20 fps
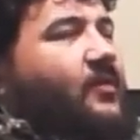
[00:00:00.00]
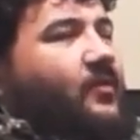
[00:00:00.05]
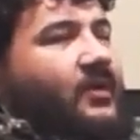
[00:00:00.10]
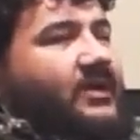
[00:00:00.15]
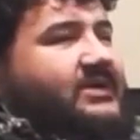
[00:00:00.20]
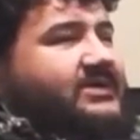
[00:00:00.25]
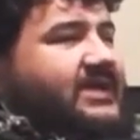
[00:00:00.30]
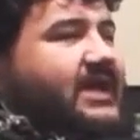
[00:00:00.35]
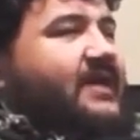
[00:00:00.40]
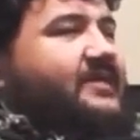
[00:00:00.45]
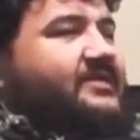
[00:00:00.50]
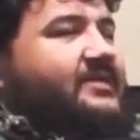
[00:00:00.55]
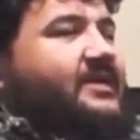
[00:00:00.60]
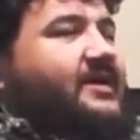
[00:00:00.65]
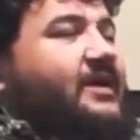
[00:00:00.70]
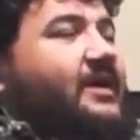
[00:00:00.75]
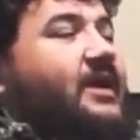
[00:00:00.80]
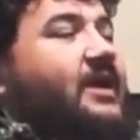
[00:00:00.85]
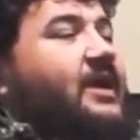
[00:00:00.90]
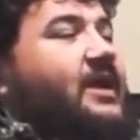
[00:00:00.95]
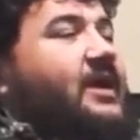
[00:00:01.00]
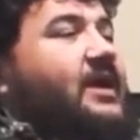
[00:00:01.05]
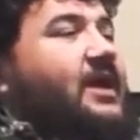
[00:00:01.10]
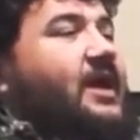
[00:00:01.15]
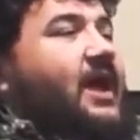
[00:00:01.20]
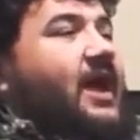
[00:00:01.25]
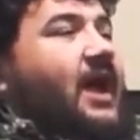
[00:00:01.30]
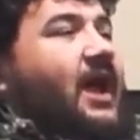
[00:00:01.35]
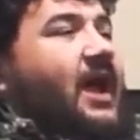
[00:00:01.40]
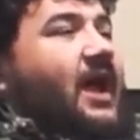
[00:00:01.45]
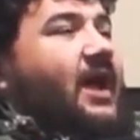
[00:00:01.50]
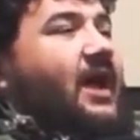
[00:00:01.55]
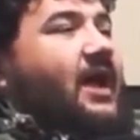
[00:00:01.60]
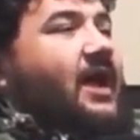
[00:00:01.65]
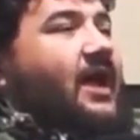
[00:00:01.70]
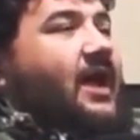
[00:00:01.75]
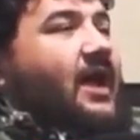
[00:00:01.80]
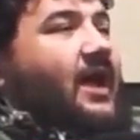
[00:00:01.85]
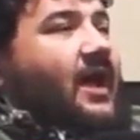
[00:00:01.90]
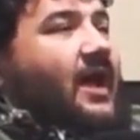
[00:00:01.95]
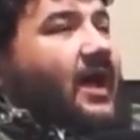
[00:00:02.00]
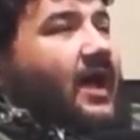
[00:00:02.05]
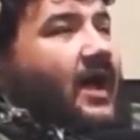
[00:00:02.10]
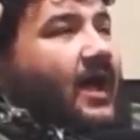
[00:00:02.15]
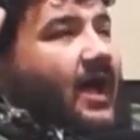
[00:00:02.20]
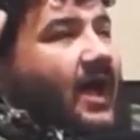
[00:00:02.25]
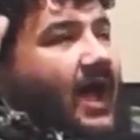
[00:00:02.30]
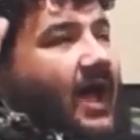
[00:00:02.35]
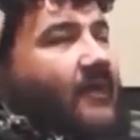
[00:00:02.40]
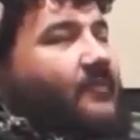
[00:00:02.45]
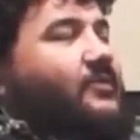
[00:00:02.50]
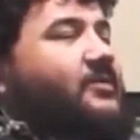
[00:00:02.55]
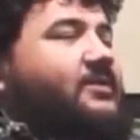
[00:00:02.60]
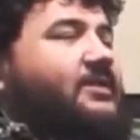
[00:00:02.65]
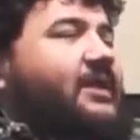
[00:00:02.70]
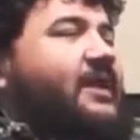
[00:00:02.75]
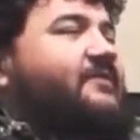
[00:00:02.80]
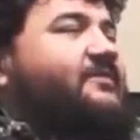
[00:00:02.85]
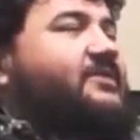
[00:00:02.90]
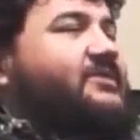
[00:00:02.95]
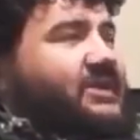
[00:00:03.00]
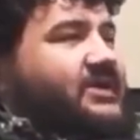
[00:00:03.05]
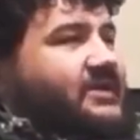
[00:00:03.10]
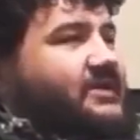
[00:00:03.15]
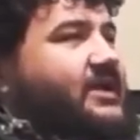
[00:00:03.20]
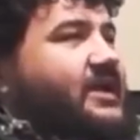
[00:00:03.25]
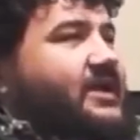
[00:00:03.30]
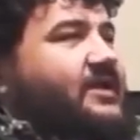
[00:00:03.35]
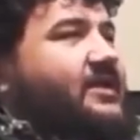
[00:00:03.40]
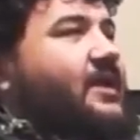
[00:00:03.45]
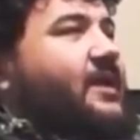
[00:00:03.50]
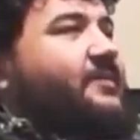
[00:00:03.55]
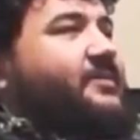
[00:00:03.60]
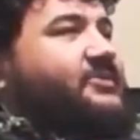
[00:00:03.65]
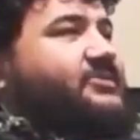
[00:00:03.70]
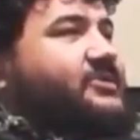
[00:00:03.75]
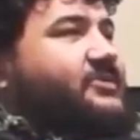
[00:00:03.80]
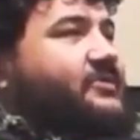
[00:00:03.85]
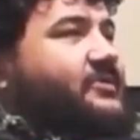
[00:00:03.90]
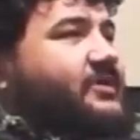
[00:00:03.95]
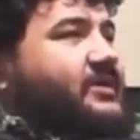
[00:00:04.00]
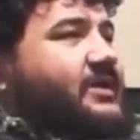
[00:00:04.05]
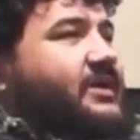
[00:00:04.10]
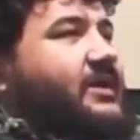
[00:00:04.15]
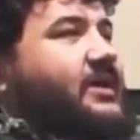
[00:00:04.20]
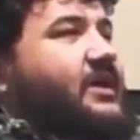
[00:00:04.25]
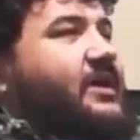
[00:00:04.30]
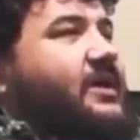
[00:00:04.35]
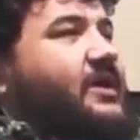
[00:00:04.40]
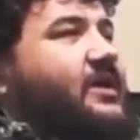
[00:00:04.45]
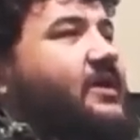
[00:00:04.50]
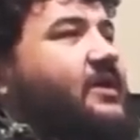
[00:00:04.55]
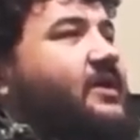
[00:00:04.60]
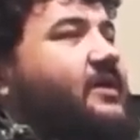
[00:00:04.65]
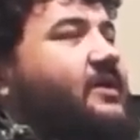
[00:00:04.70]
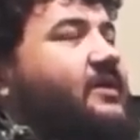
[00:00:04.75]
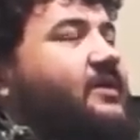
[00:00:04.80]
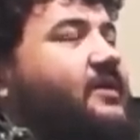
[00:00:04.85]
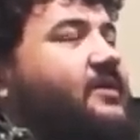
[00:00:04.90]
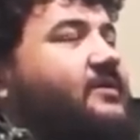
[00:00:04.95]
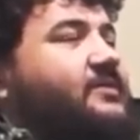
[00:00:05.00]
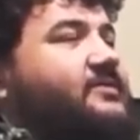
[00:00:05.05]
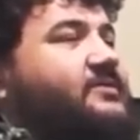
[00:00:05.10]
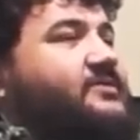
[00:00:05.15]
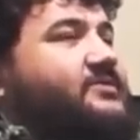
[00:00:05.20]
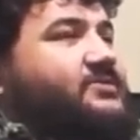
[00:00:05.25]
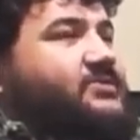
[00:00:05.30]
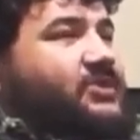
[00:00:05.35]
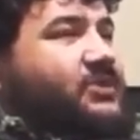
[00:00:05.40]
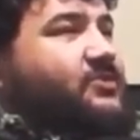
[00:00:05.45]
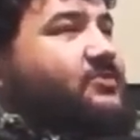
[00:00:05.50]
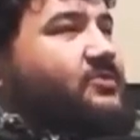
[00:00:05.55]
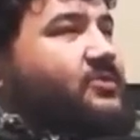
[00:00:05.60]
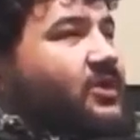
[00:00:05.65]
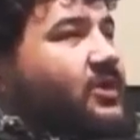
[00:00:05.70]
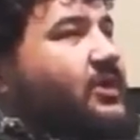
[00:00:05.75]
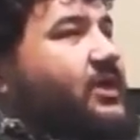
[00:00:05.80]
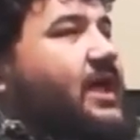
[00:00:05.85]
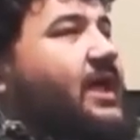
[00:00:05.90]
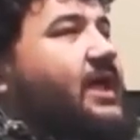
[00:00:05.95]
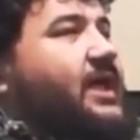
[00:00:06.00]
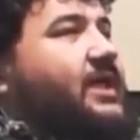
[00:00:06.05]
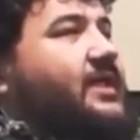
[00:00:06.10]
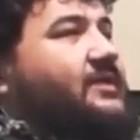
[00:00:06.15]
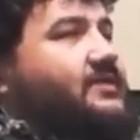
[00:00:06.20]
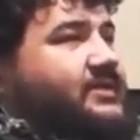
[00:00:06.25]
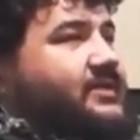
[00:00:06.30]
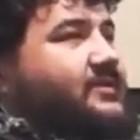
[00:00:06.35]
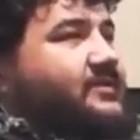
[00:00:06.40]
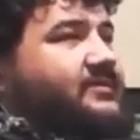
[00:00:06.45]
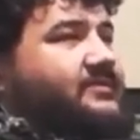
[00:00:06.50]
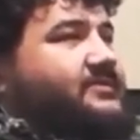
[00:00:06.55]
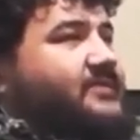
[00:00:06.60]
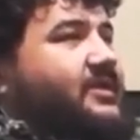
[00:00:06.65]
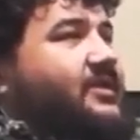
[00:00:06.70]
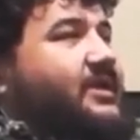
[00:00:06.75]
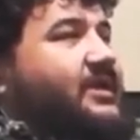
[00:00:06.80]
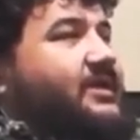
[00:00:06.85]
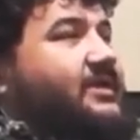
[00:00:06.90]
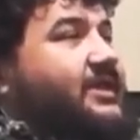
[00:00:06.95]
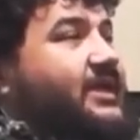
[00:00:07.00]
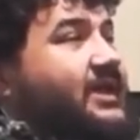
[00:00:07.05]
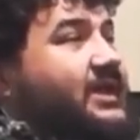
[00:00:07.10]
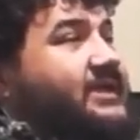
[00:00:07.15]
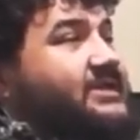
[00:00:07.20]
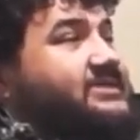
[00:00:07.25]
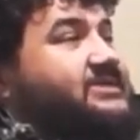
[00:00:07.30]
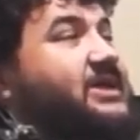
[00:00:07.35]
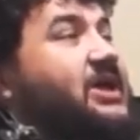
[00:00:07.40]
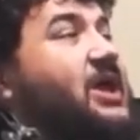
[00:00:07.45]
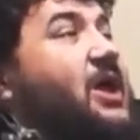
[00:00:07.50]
what is out there. I will never turn down an opportunity to look at titties